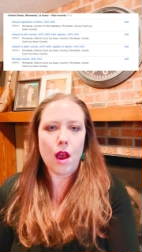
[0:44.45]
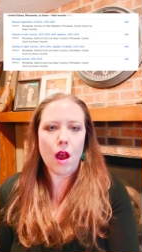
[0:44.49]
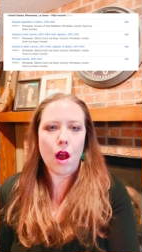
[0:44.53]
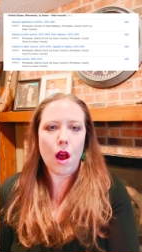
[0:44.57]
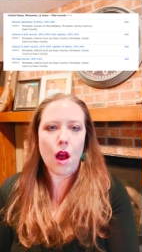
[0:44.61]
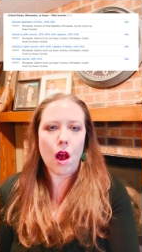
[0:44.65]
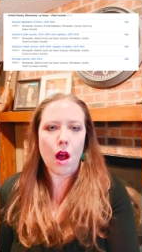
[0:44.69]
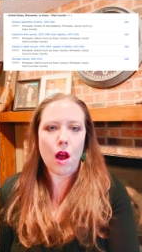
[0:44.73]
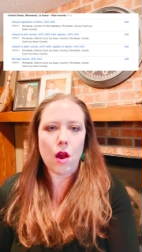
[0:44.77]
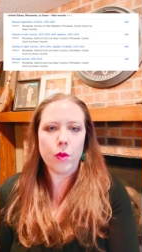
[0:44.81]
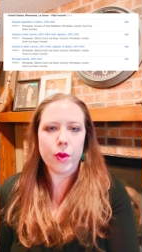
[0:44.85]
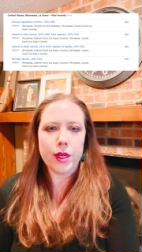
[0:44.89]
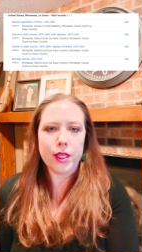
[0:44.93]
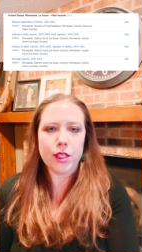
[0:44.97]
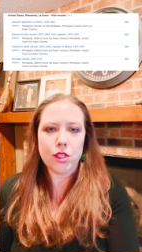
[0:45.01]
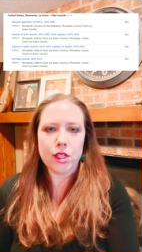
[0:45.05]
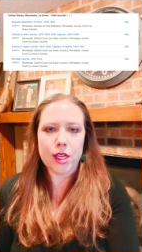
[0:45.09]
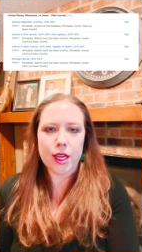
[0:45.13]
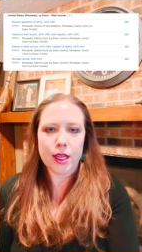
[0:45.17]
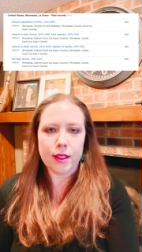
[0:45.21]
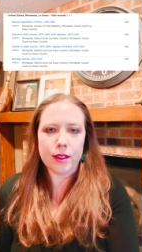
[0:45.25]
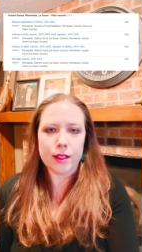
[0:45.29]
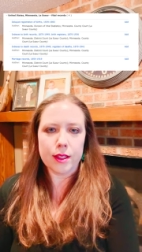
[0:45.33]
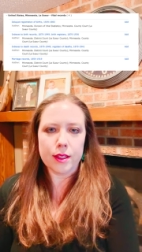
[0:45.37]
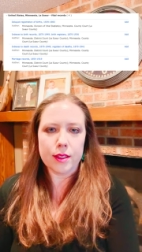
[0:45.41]
Always
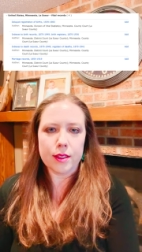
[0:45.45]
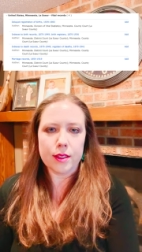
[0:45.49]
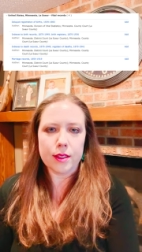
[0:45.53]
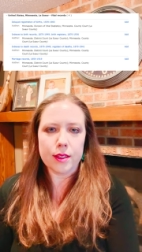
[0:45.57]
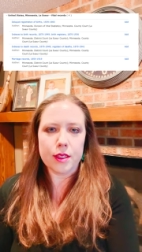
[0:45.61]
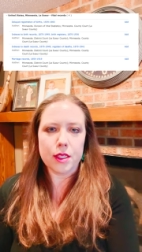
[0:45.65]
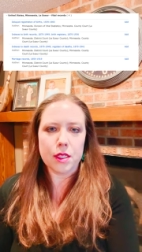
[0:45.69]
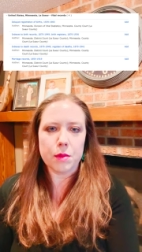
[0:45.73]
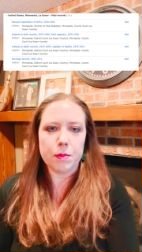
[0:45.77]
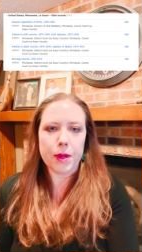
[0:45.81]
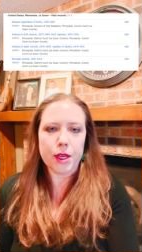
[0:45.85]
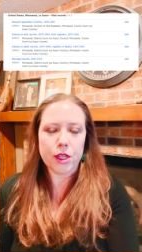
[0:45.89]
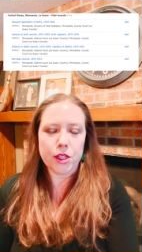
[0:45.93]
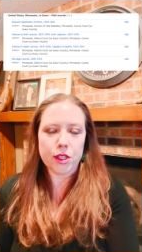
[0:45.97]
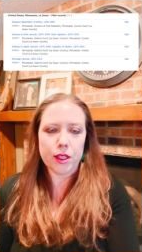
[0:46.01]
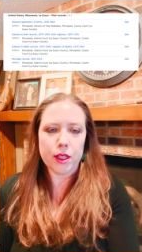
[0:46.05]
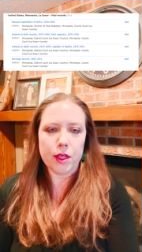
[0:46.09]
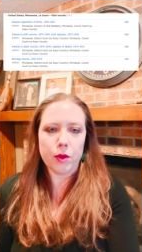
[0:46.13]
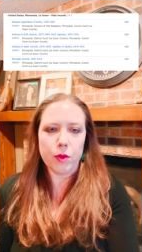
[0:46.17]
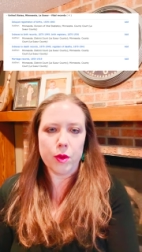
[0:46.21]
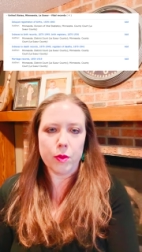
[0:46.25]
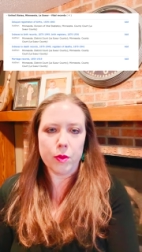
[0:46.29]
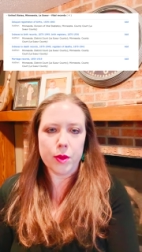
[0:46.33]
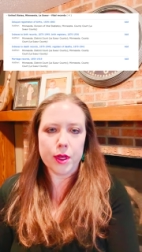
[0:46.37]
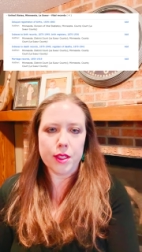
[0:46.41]
check this, especially
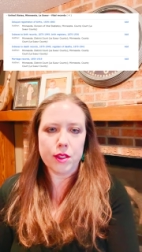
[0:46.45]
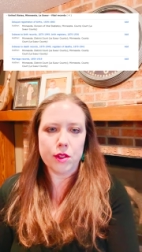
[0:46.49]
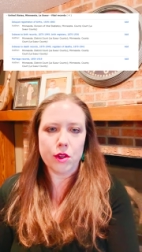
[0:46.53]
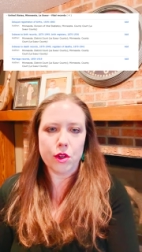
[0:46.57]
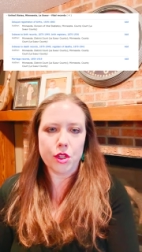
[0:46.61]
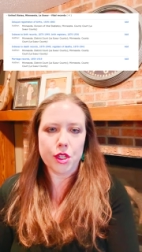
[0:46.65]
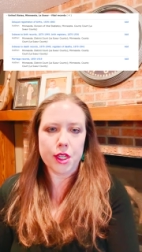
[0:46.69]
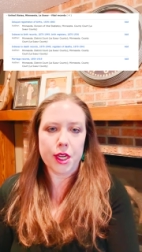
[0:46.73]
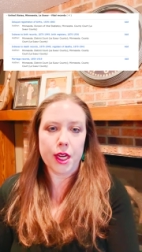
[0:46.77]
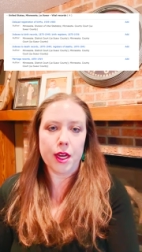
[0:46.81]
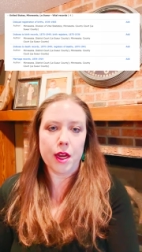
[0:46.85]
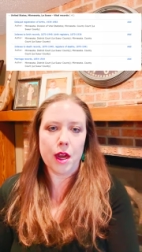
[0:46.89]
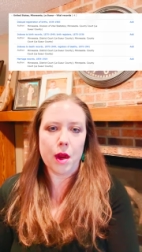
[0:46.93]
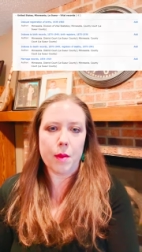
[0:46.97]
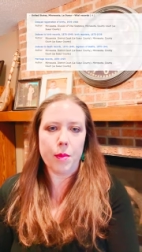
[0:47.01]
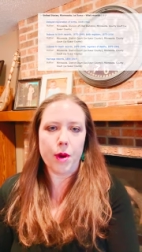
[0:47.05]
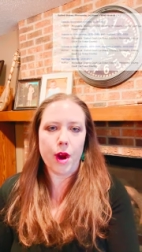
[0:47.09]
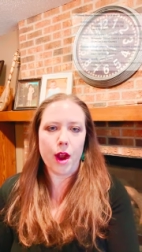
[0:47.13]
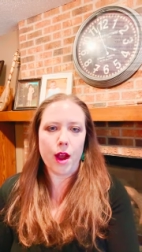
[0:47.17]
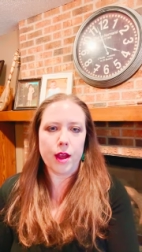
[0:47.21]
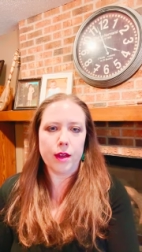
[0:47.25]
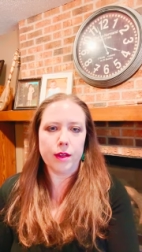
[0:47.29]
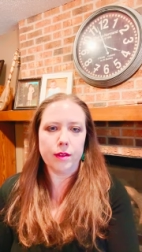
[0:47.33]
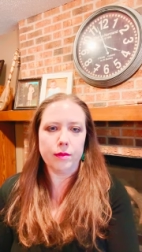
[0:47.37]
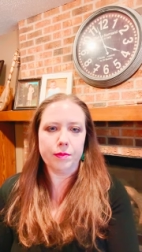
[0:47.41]
when researching
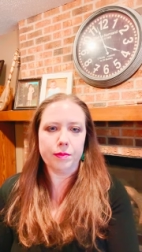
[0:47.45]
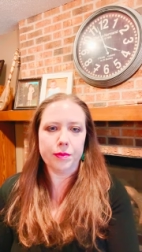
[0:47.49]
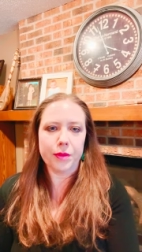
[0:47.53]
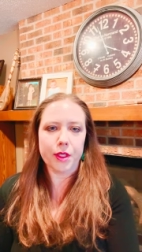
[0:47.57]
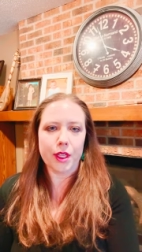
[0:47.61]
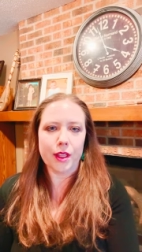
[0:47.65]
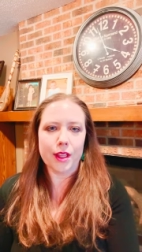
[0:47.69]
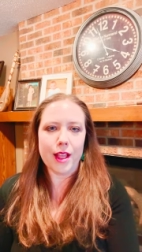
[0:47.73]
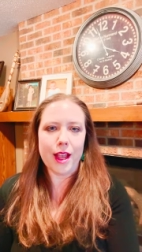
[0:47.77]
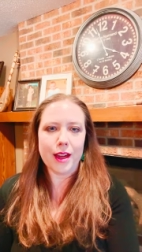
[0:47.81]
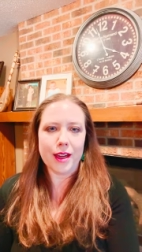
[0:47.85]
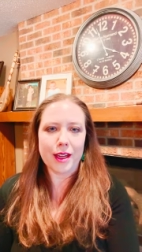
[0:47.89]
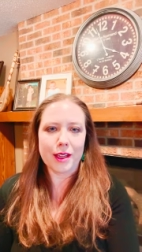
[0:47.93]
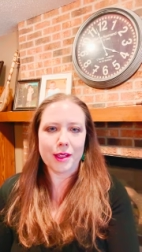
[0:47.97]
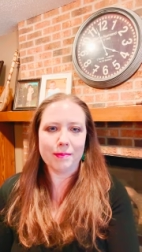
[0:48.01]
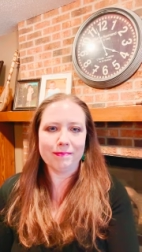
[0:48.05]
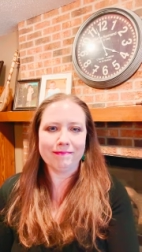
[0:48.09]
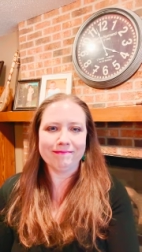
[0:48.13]
abroad. Good luck!